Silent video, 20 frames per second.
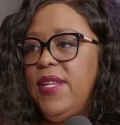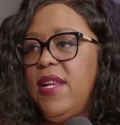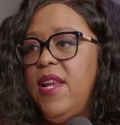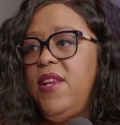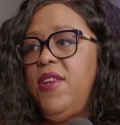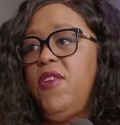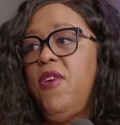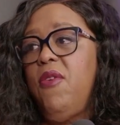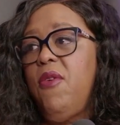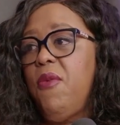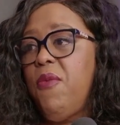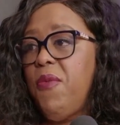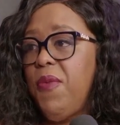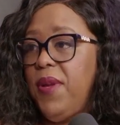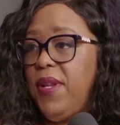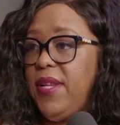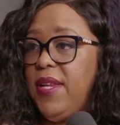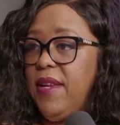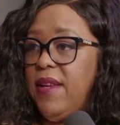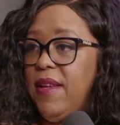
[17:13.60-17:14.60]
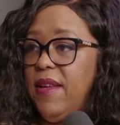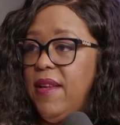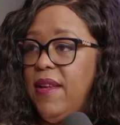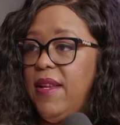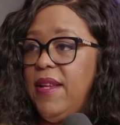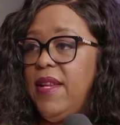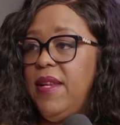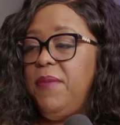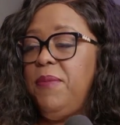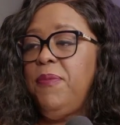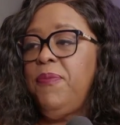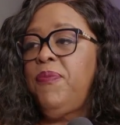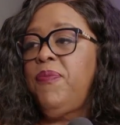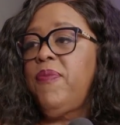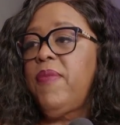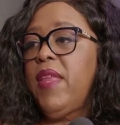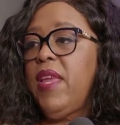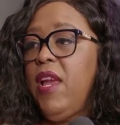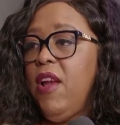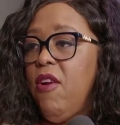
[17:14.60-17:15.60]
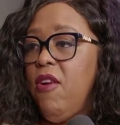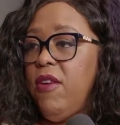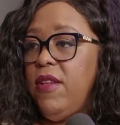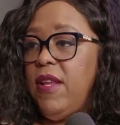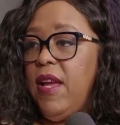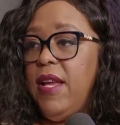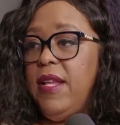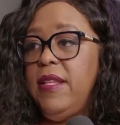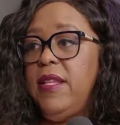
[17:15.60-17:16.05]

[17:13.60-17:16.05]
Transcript: that I know are really good and care a lot,